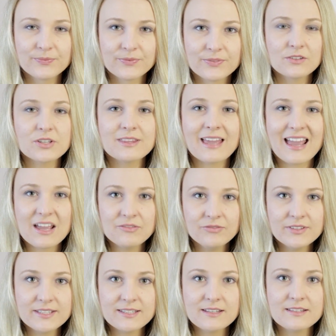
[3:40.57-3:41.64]
So the
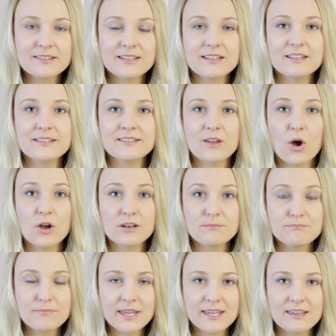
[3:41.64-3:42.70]
emphasis is
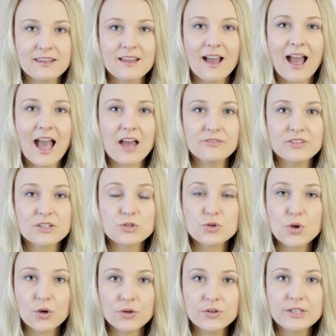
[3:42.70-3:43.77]
on me having
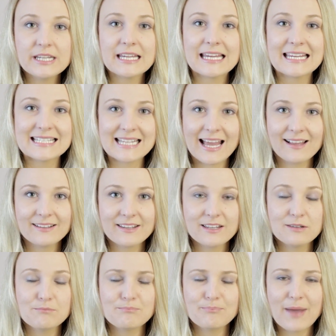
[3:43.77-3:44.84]
known
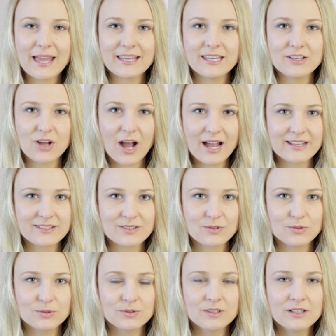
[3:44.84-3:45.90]
Italian back in high
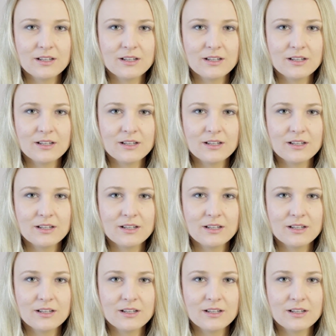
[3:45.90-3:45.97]
school.